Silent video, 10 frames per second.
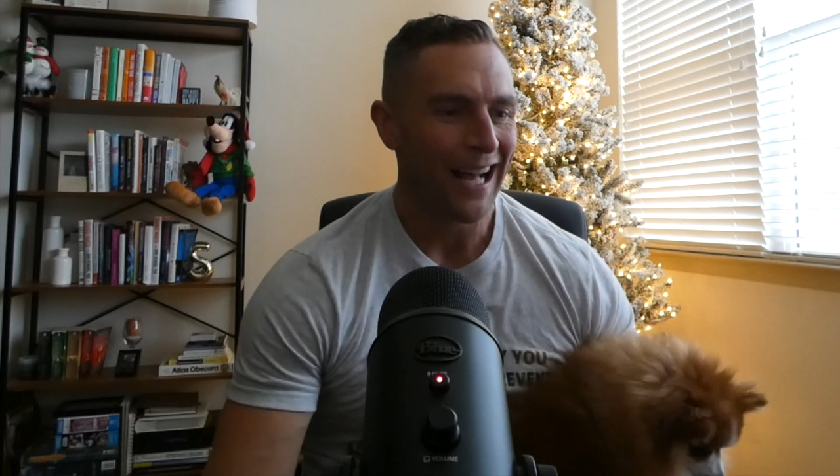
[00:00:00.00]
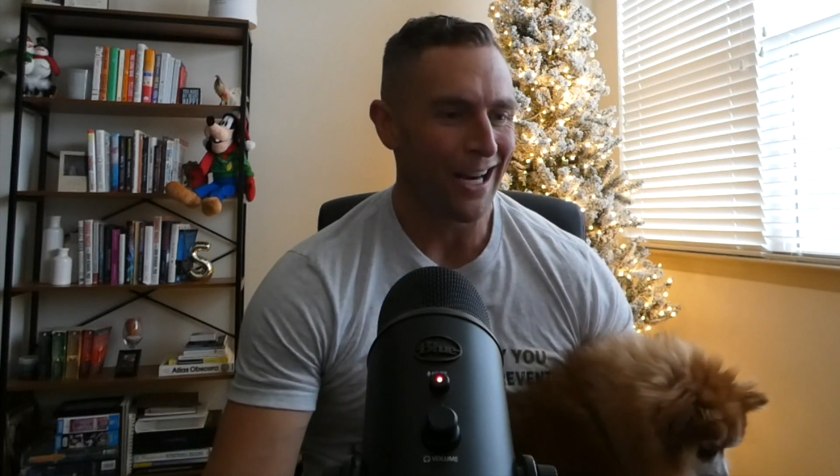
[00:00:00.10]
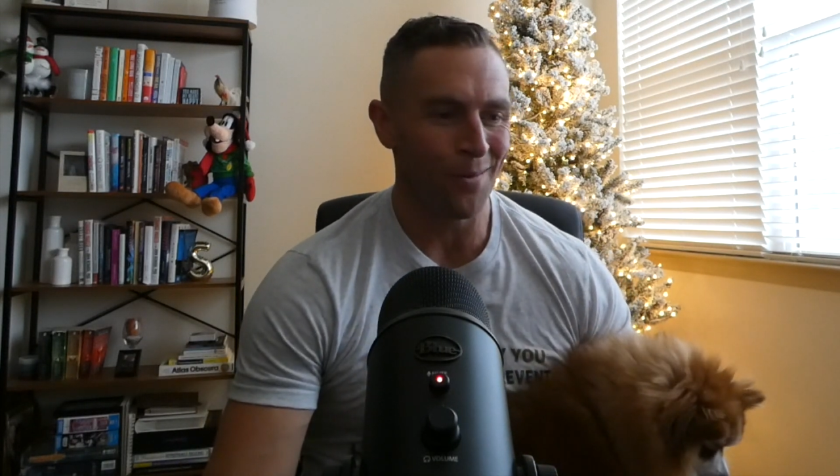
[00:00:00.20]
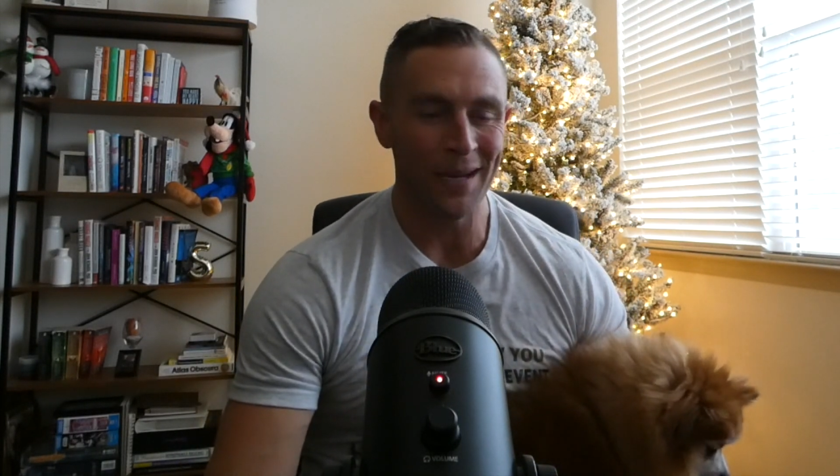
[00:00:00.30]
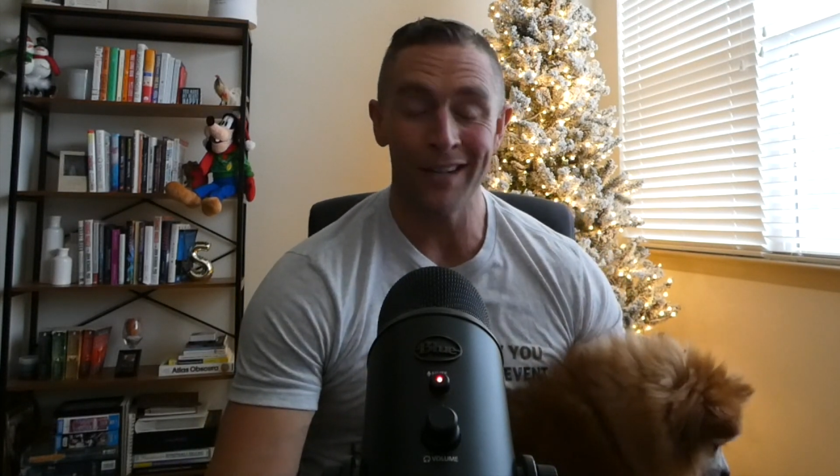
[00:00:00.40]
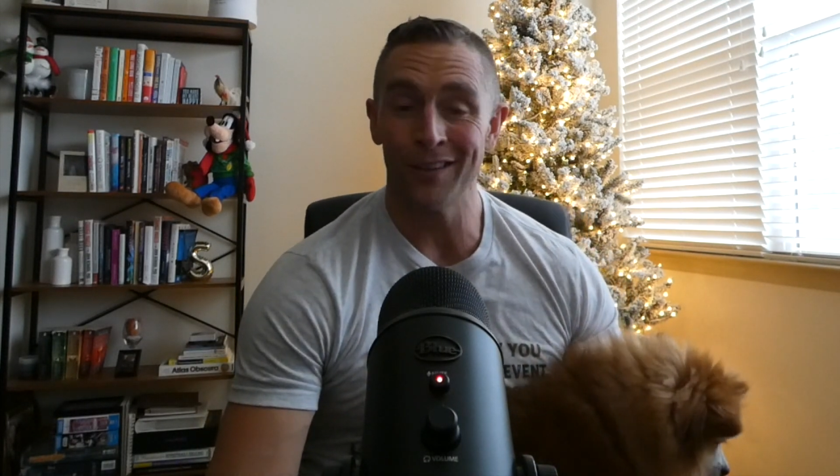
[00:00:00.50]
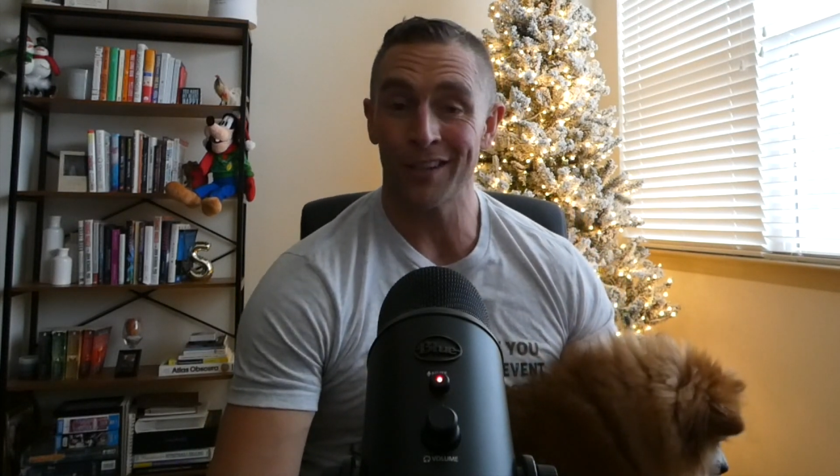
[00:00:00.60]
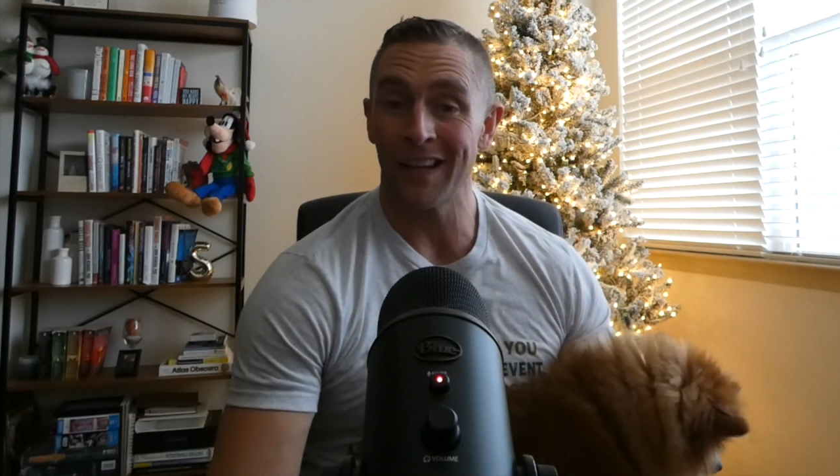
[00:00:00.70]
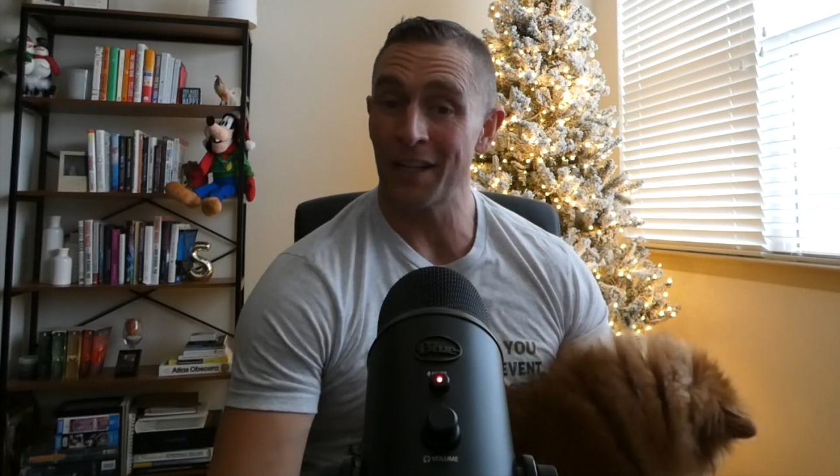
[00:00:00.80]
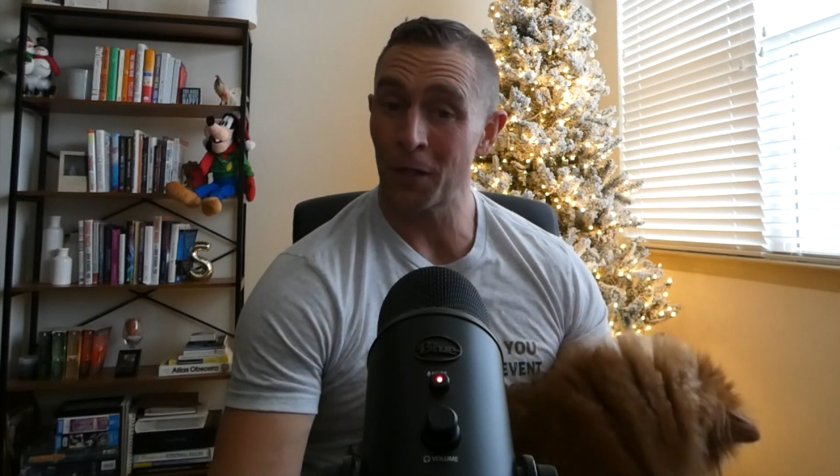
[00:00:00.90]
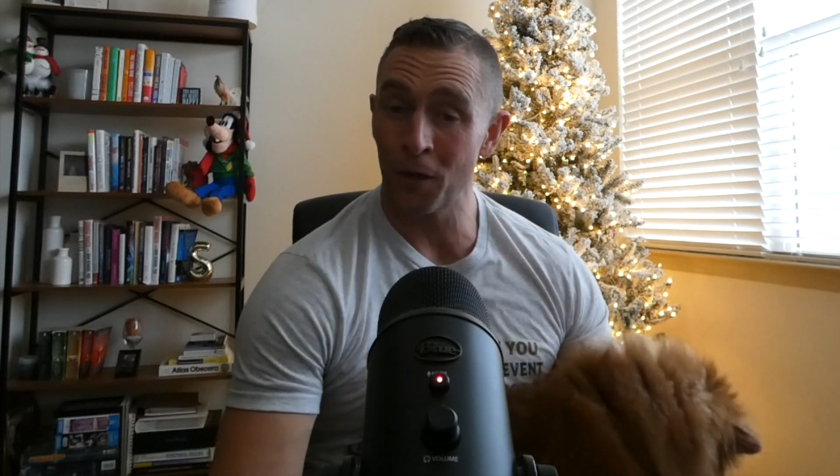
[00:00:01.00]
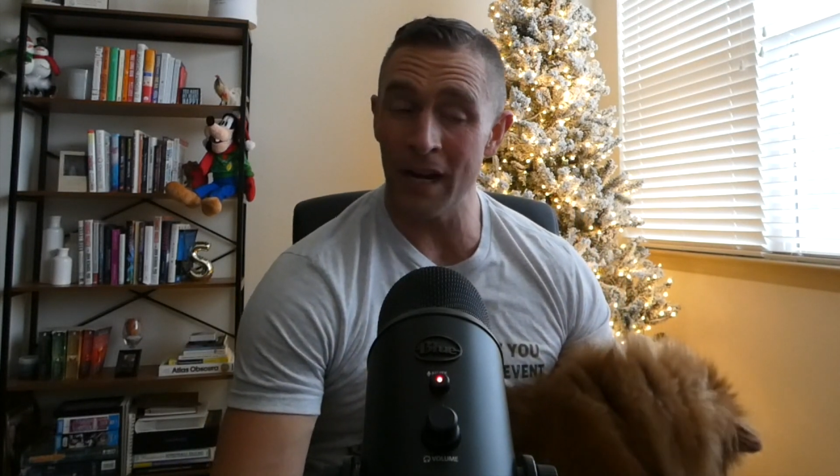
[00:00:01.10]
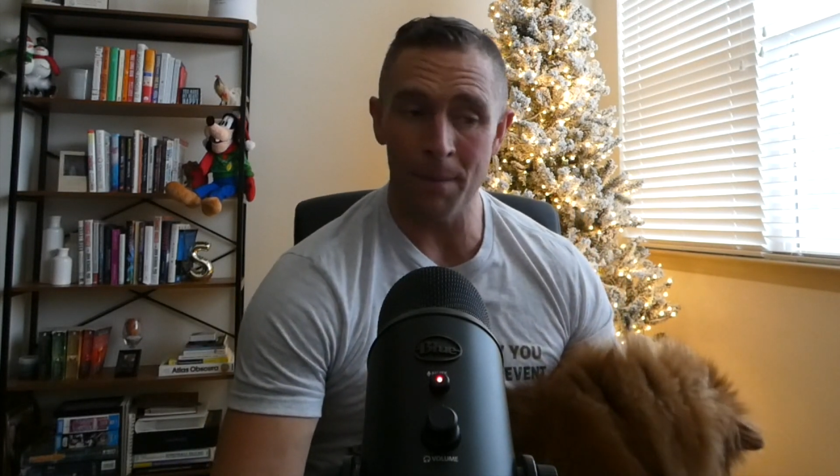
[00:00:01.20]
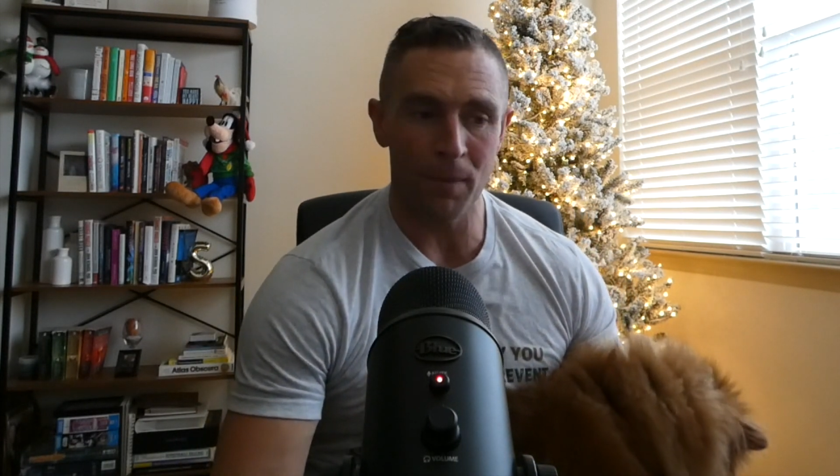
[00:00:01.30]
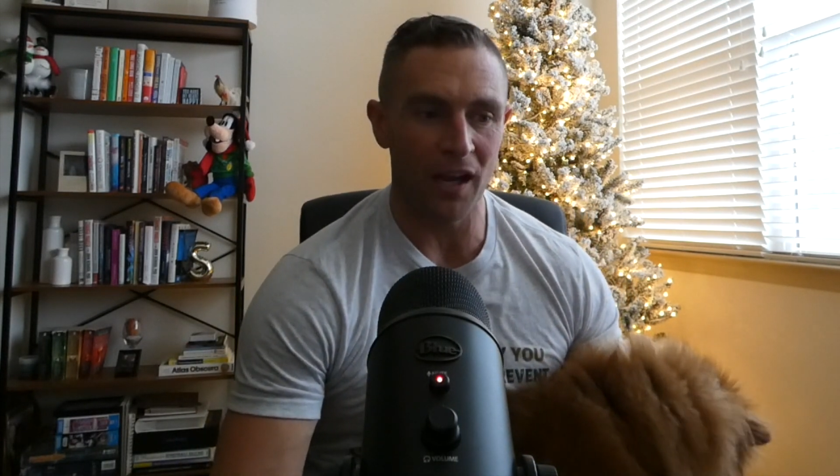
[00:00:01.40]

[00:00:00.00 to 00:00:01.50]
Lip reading: I don't mean to look like a creep,